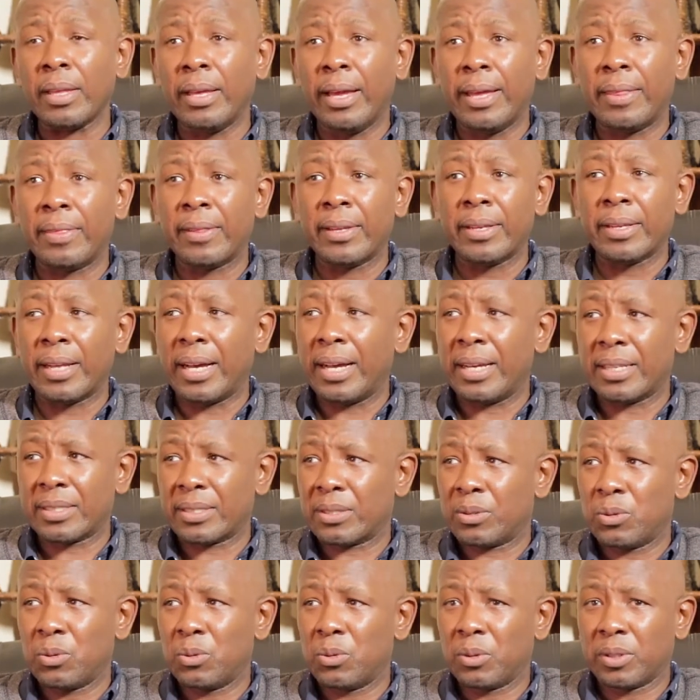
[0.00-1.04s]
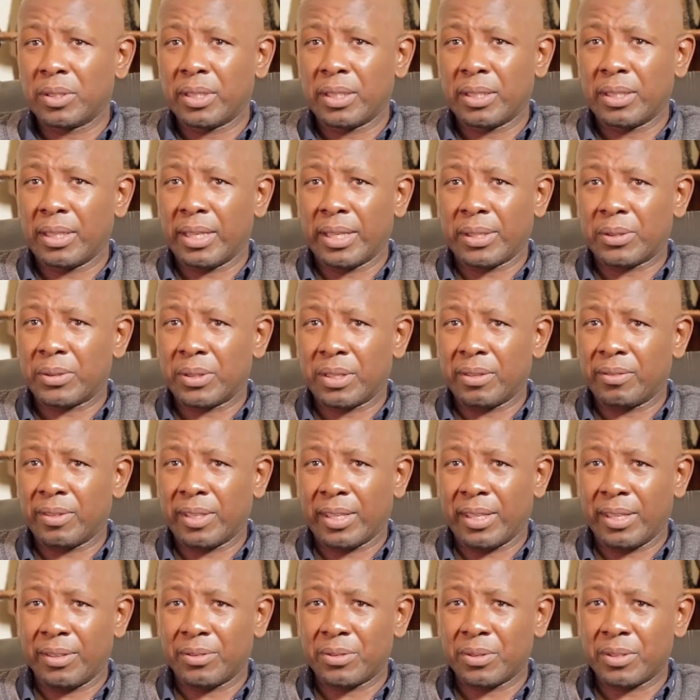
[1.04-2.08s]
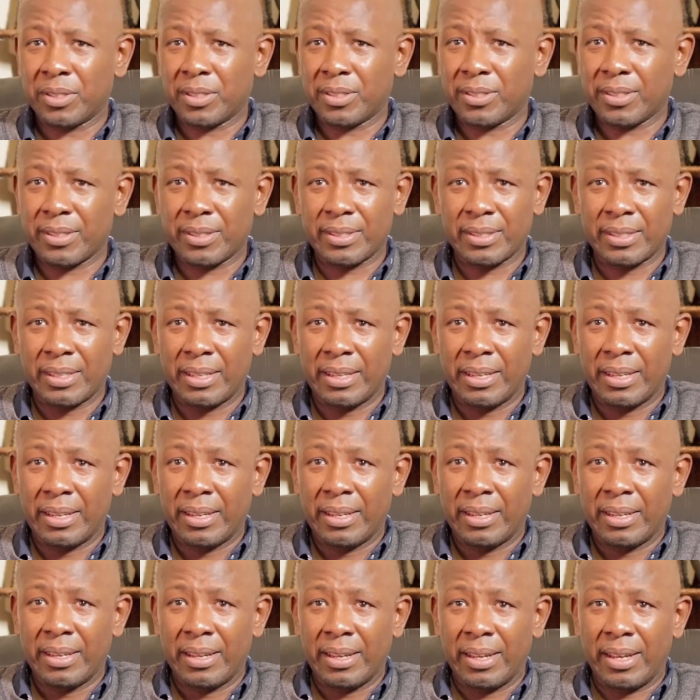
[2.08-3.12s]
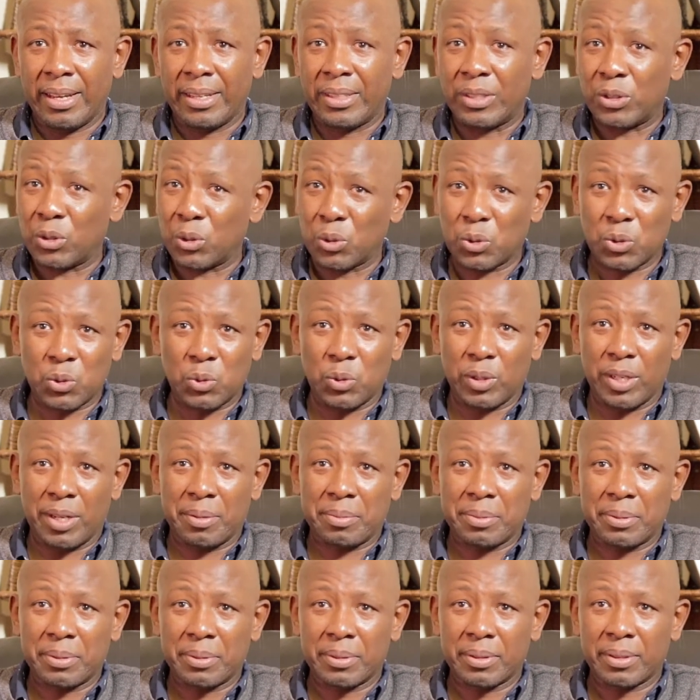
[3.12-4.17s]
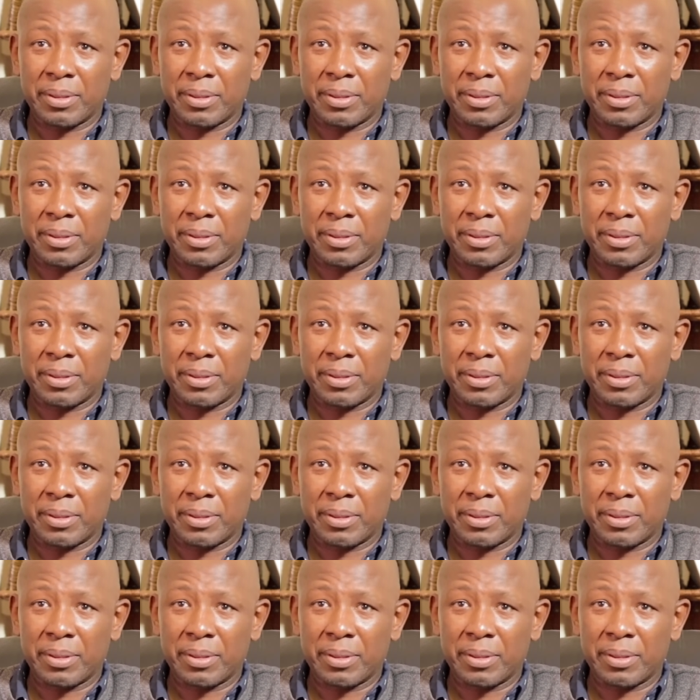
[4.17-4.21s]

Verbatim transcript: and then asked who would like to give their life to Jesus, and Joe stood up.